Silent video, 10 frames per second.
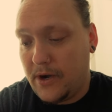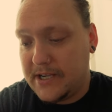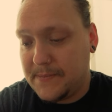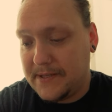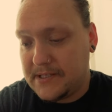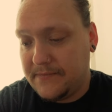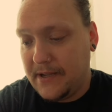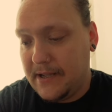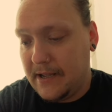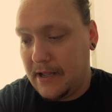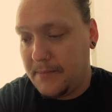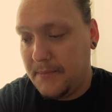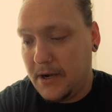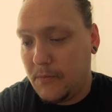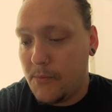expensive.
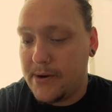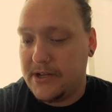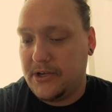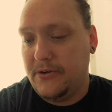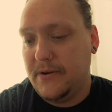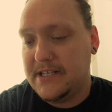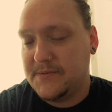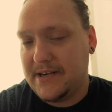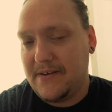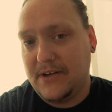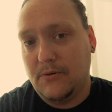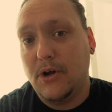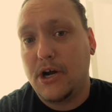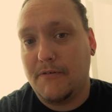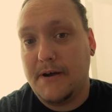But what we're going to do is we're going to have a little
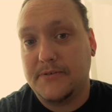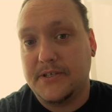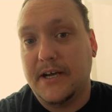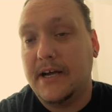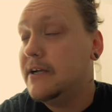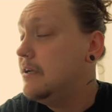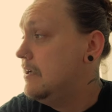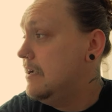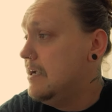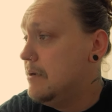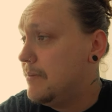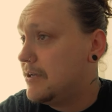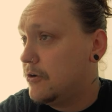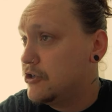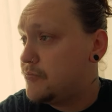look around
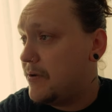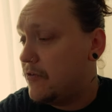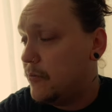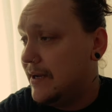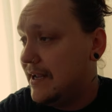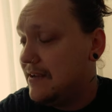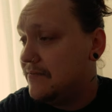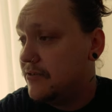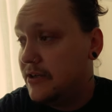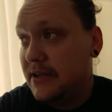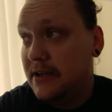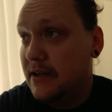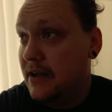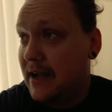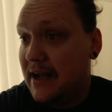Bydgoszcz before we leave.
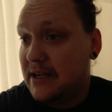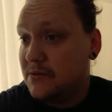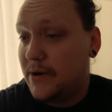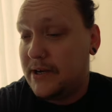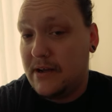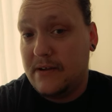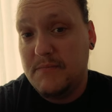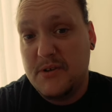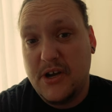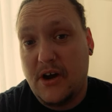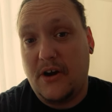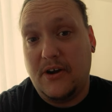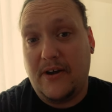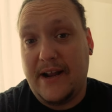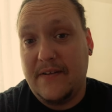And we're going to
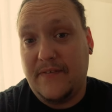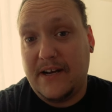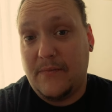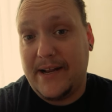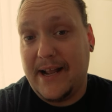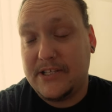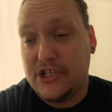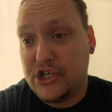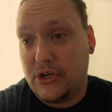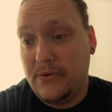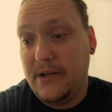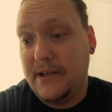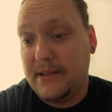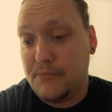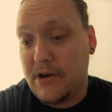highlight anything that we didn't get to show
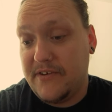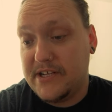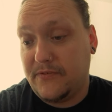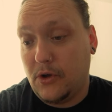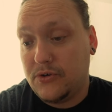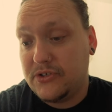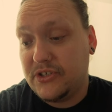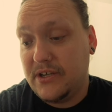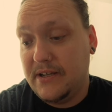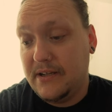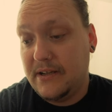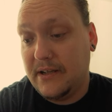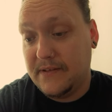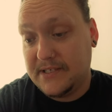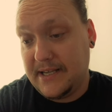in the previous vlogs
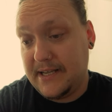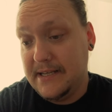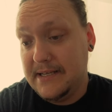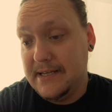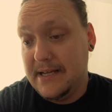in the city.